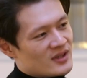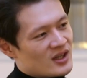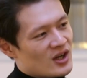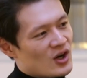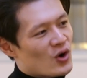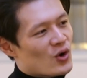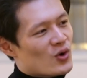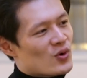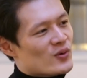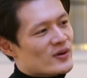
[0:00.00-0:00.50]

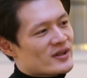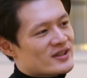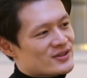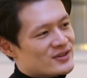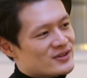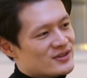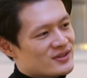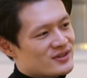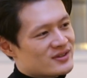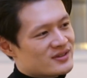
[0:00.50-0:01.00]

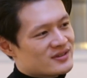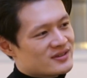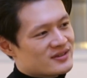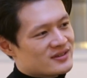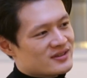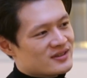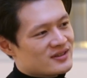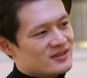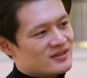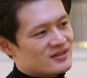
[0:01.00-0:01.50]
Always.
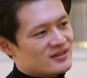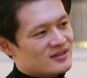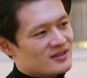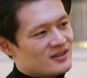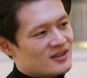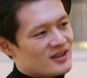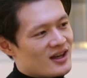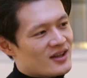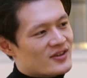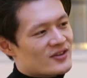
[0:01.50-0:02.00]

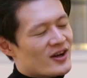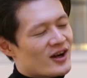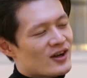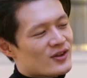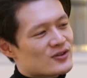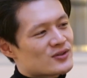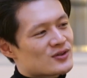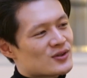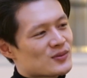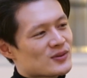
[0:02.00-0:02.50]
And the
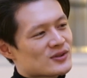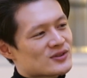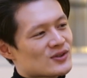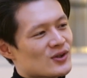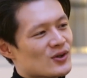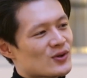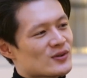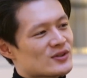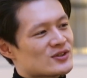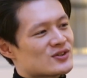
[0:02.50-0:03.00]
answer was
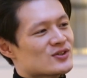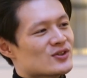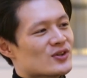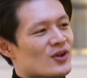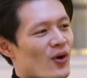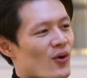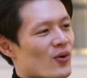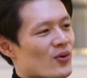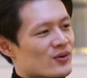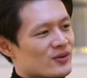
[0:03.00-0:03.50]
always
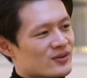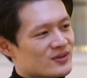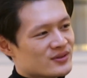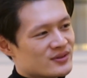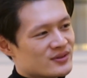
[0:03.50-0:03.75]
no.